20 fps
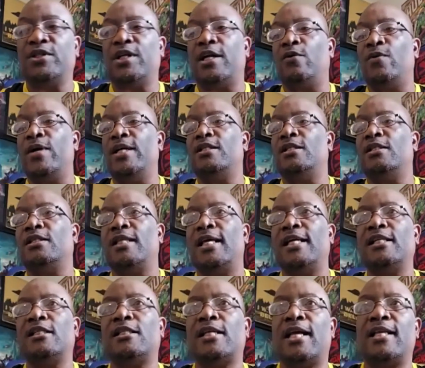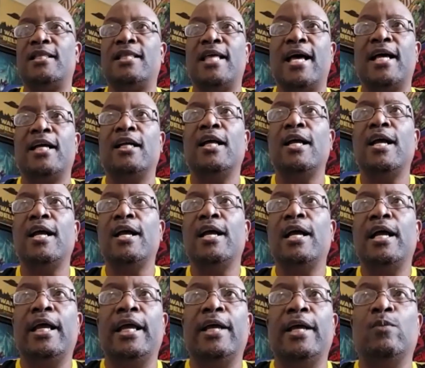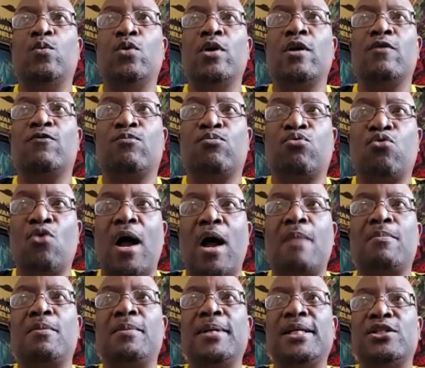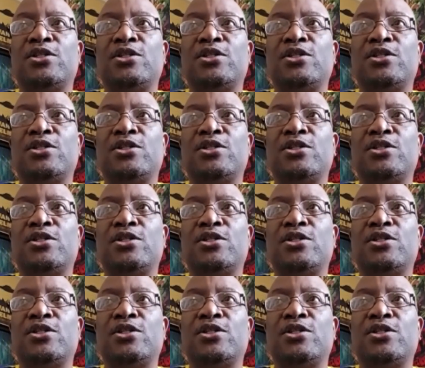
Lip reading: generations. They said that it would have probably